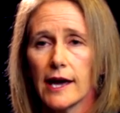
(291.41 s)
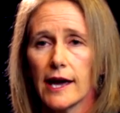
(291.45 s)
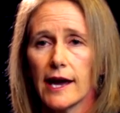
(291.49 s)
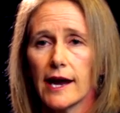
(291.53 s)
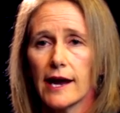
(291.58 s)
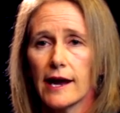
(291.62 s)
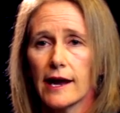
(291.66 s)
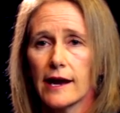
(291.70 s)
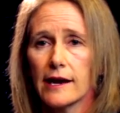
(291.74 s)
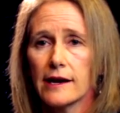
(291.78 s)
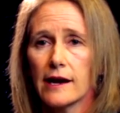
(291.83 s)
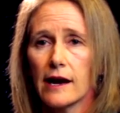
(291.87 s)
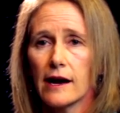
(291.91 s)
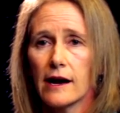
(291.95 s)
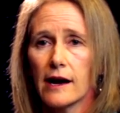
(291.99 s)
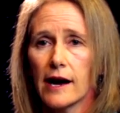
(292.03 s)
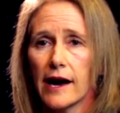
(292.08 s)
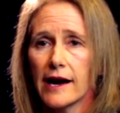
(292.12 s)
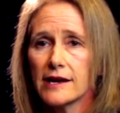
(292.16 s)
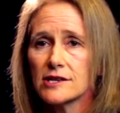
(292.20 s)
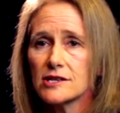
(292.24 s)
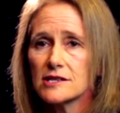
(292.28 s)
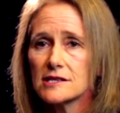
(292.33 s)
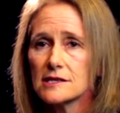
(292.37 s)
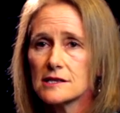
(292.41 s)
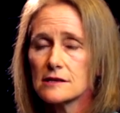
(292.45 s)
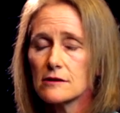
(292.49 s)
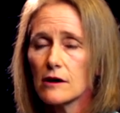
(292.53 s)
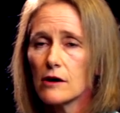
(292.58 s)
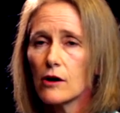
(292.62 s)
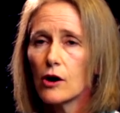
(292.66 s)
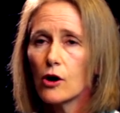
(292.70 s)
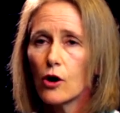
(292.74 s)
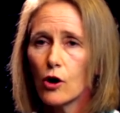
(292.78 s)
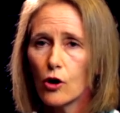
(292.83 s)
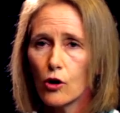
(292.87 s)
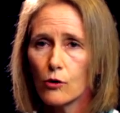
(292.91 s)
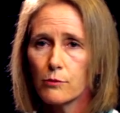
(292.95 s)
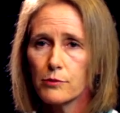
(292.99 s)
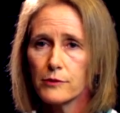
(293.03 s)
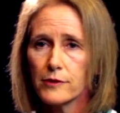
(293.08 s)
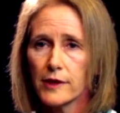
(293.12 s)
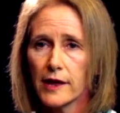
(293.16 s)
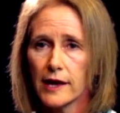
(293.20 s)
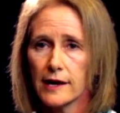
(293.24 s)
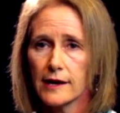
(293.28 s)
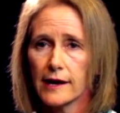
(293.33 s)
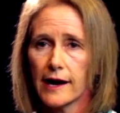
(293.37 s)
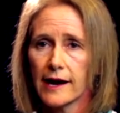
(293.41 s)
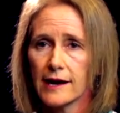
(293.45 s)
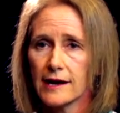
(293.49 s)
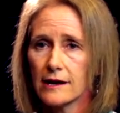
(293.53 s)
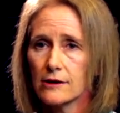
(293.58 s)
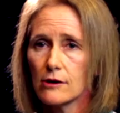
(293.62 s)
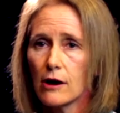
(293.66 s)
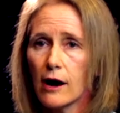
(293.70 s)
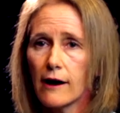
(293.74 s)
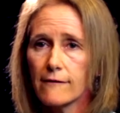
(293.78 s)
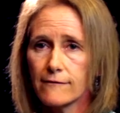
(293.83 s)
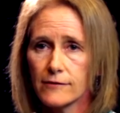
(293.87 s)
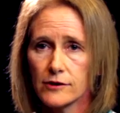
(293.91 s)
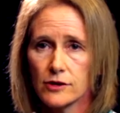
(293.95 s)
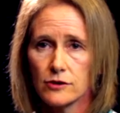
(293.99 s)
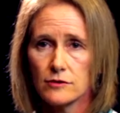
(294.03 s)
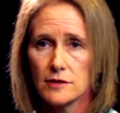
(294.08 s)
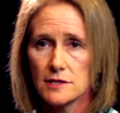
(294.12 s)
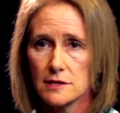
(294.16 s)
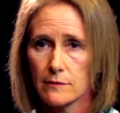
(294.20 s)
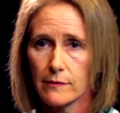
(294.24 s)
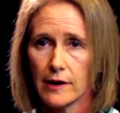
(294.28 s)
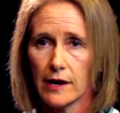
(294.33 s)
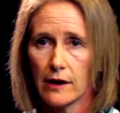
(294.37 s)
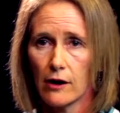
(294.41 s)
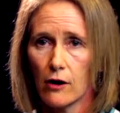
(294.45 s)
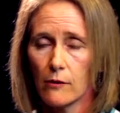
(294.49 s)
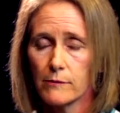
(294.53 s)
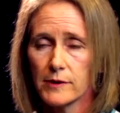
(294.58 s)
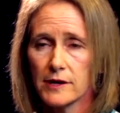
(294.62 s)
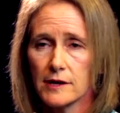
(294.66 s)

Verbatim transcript: And uh, I just hope that I can offer you some help,